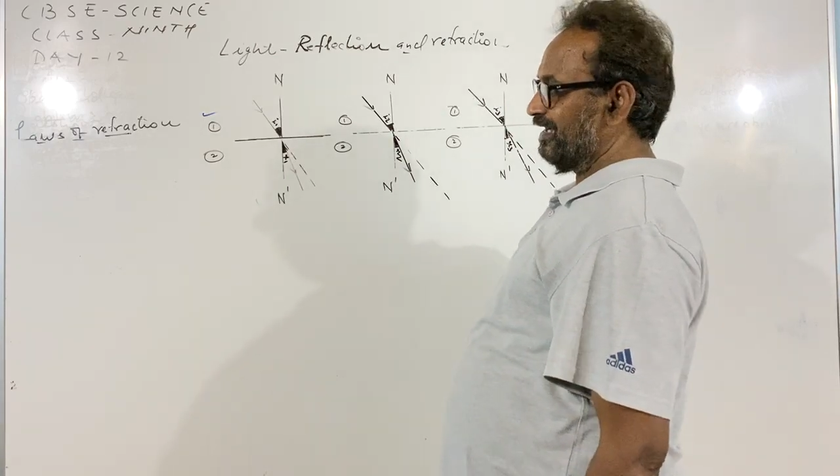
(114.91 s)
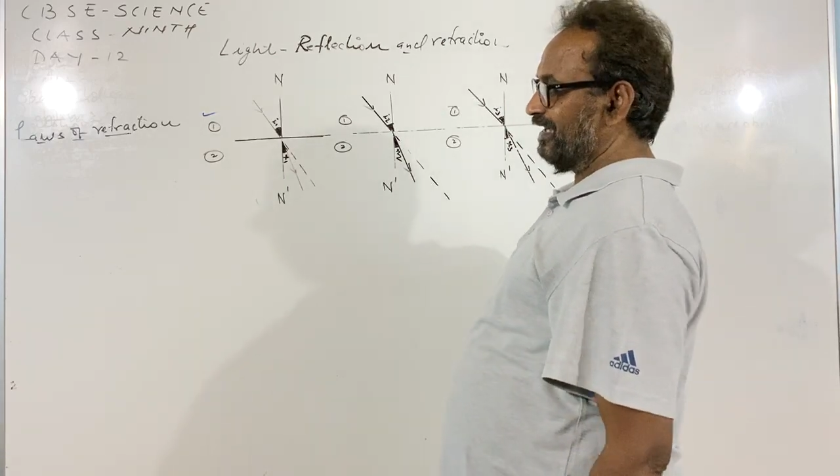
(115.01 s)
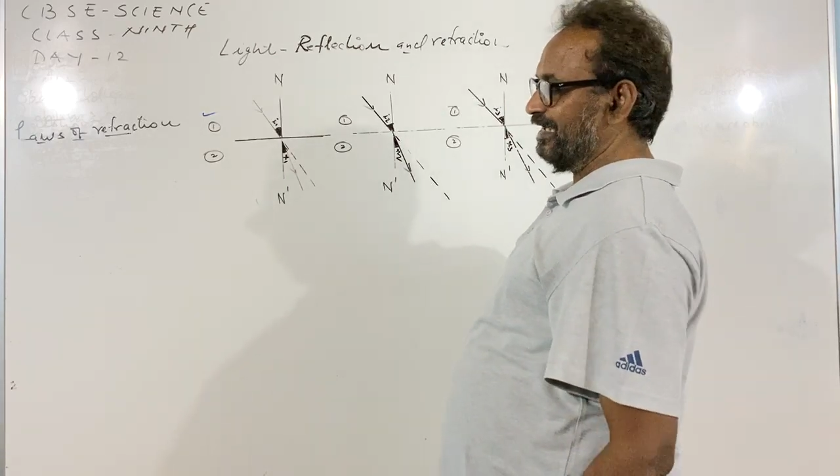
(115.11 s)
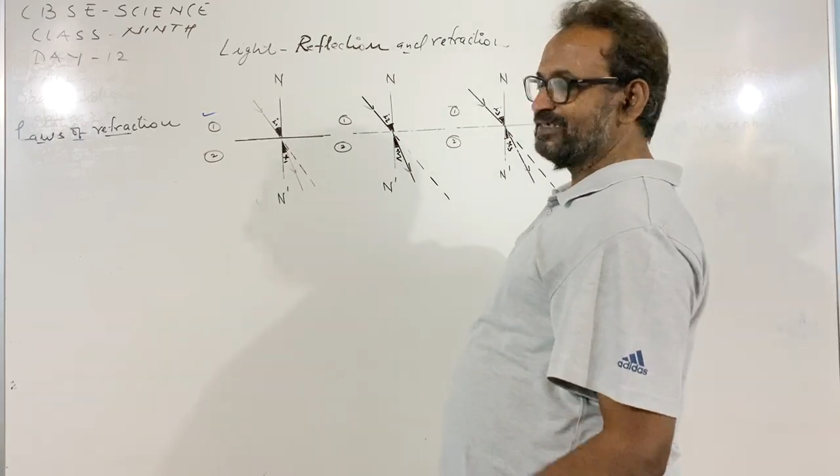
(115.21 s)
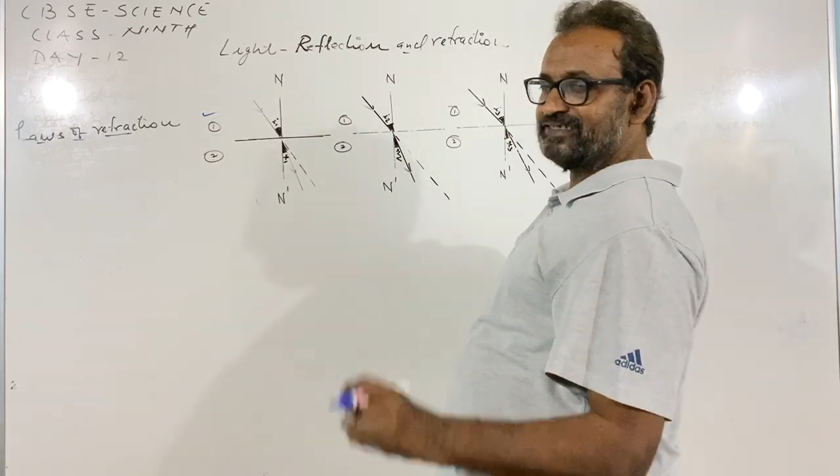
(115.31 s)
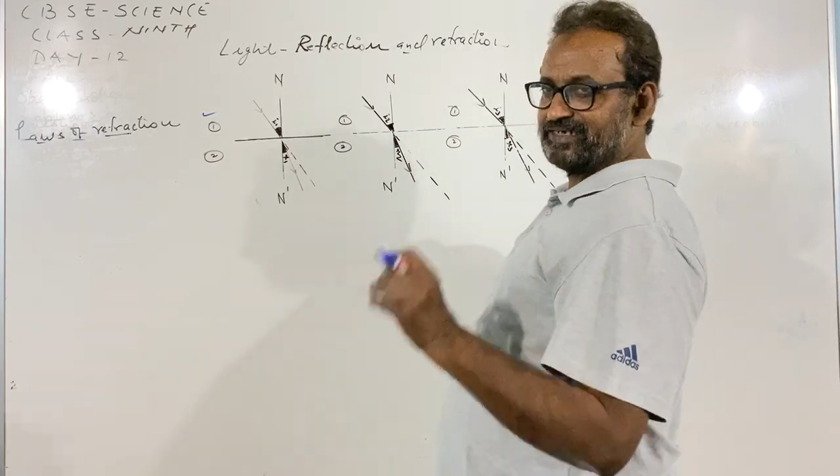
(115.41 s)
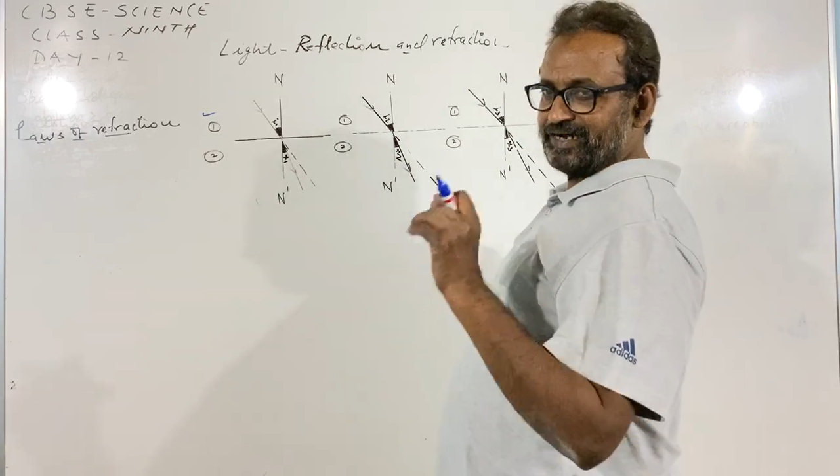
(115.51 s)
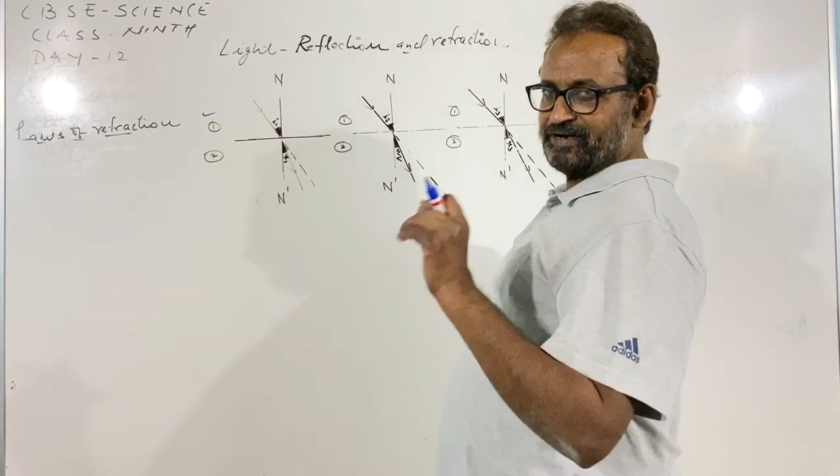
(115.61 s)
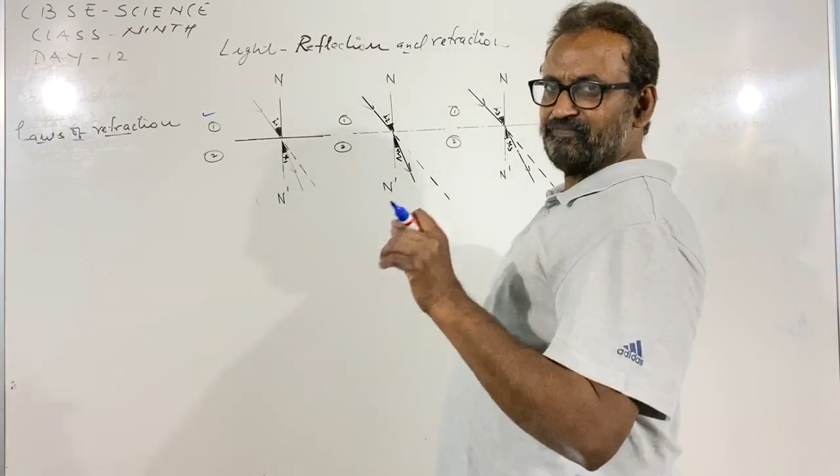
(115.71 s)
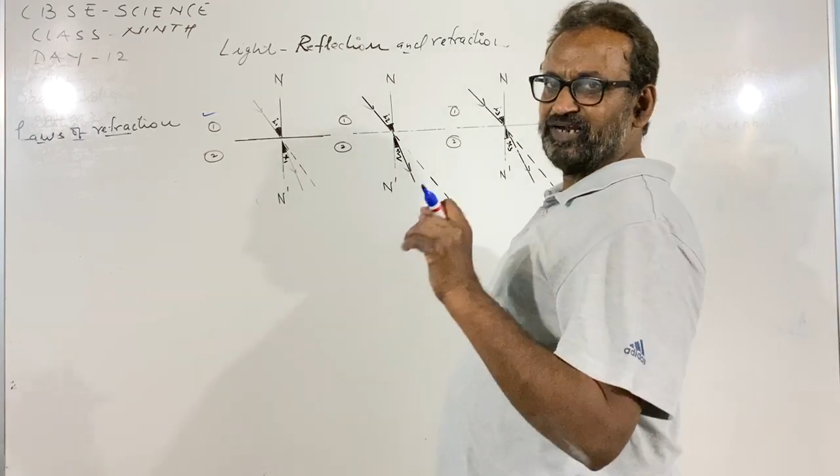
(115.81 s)

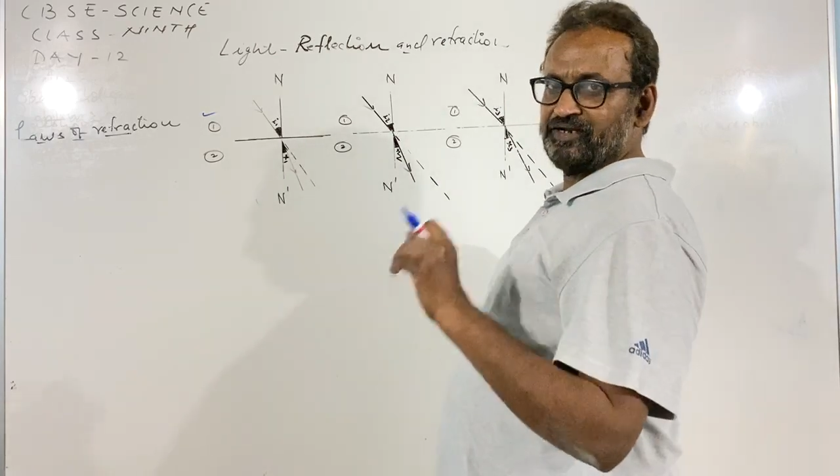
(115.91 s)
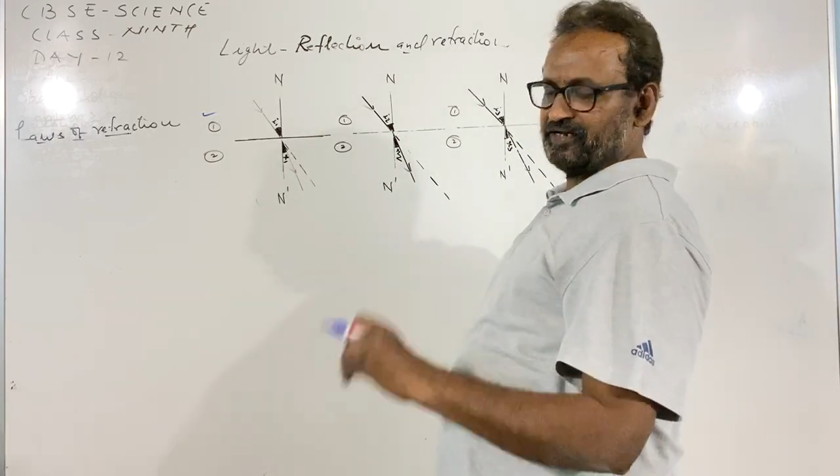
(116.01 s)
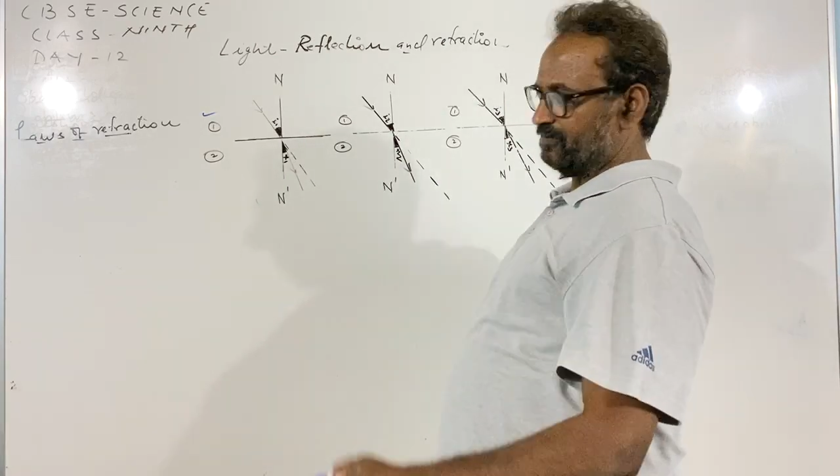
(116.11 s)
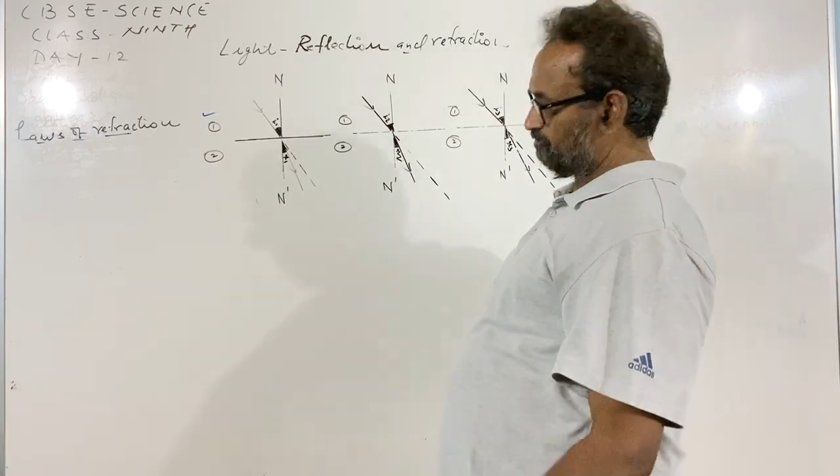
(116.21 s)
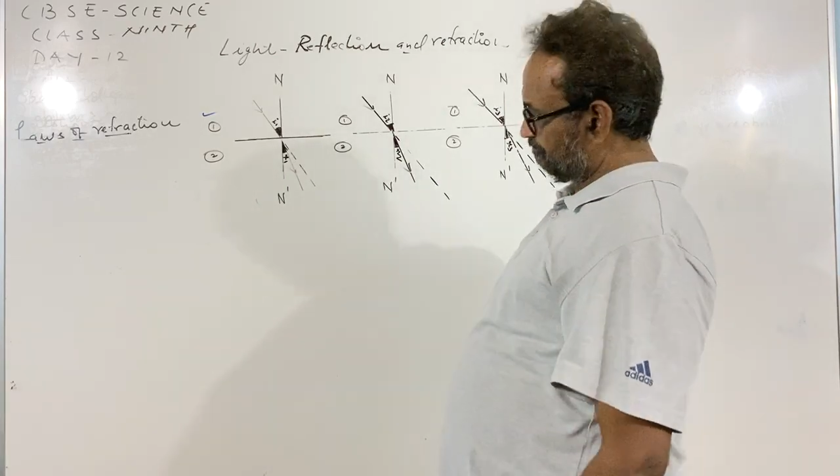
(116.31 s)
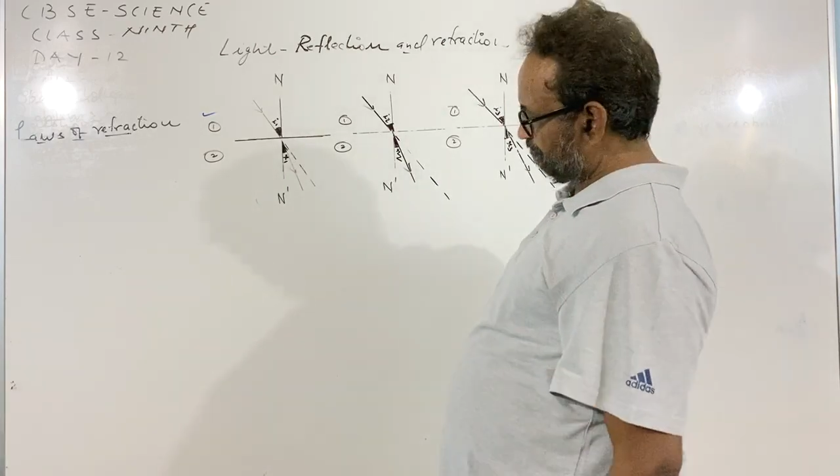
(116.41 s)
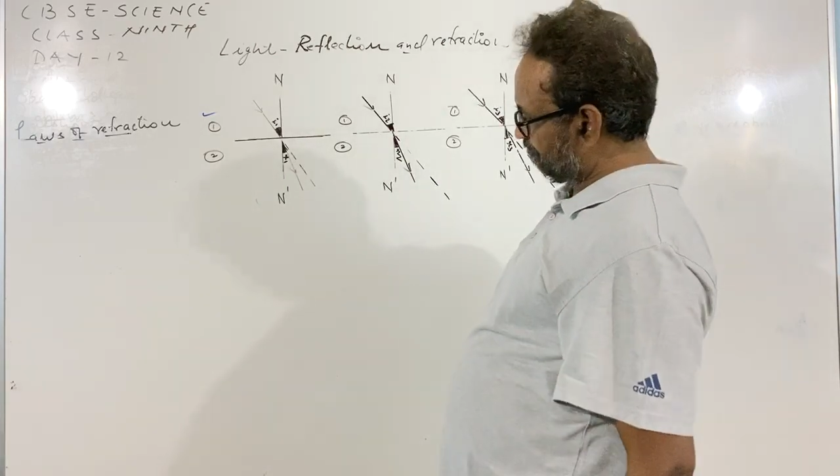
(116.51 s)
incident medium,